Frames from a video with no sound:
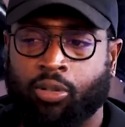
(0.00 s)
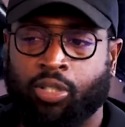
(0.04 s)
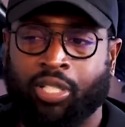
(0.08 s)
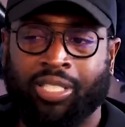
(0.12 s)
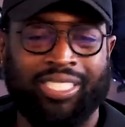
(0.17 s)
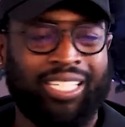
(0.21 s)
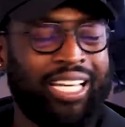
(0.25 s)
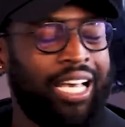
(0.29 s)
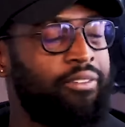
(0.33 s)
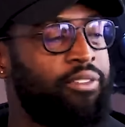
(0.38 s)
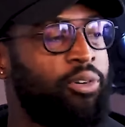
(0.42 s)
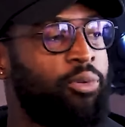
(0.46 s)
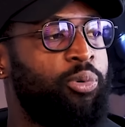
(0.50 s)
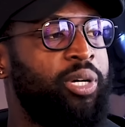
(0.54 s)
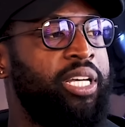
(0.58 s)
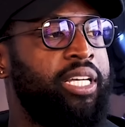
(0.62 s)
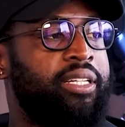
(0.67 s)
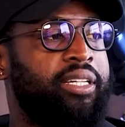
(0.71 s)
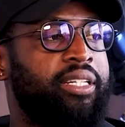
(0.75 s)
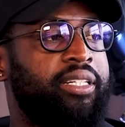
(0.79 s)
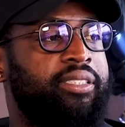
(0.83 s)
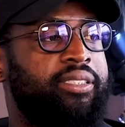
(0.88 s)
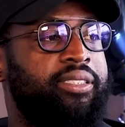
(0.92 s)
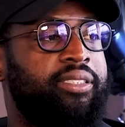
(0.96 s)
does he have a
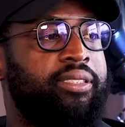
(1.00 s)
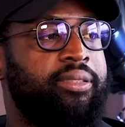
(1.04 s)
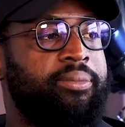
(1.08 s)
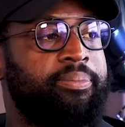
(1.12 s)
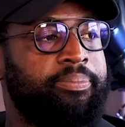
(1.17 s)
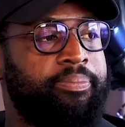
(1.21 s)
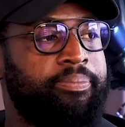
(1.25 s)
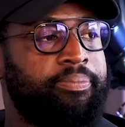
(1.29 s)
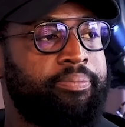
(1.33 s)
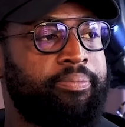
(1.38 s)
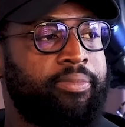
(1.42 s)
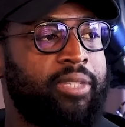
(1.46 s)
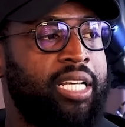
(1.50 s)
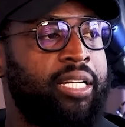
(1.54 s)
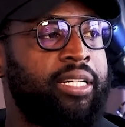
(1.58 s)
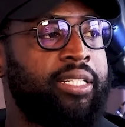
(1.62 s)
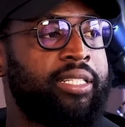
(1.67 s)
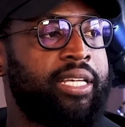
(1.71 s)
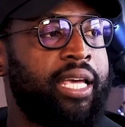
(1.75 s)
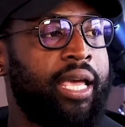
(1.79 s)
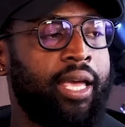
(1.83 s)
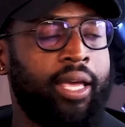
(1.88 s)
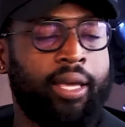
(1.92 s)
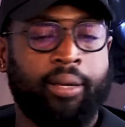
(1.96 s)
weakness in
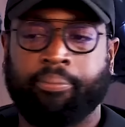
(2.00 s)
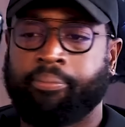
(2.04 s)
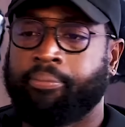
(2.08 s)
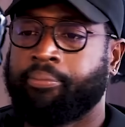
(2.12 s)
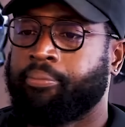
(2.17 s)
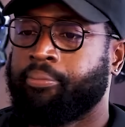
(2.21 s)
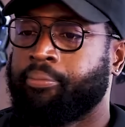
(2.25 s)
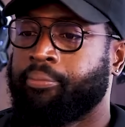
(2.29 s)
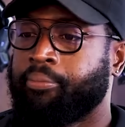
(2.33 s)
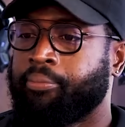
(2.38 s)
his game?